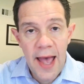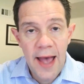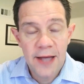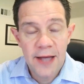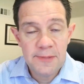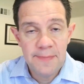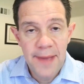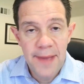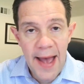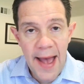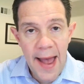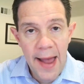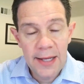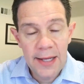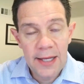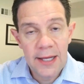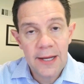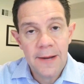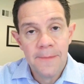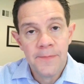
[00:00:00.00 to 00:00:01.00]
cash
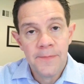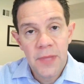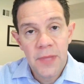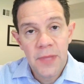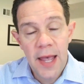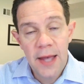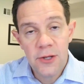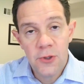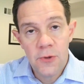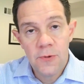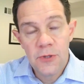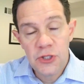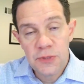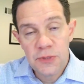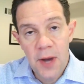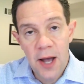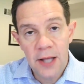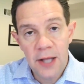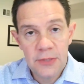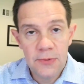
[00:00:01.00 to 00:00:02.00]
back and you're
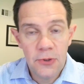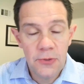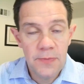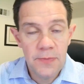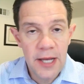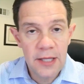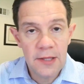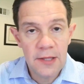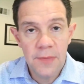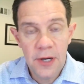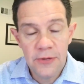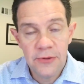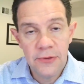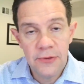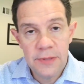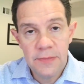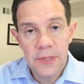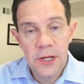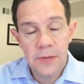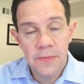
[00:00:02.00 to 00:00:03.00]
responsible make the
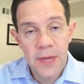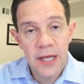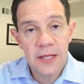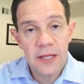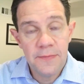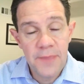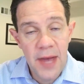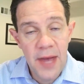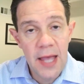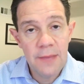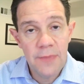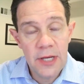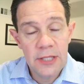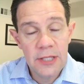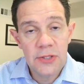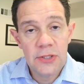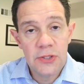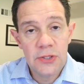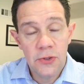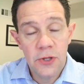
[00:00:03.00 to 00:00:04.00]
monthly you know make the
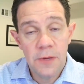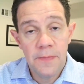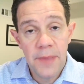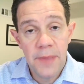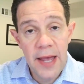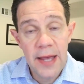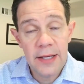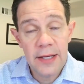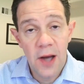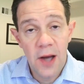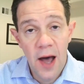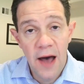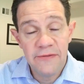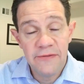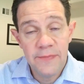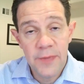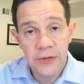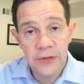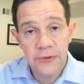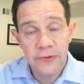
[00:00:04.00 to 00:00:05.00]
payments so you're paying it
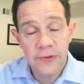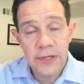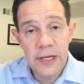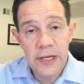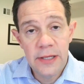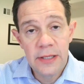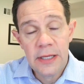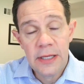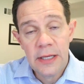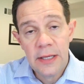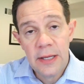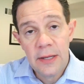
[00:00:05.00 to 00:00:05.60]
off monthly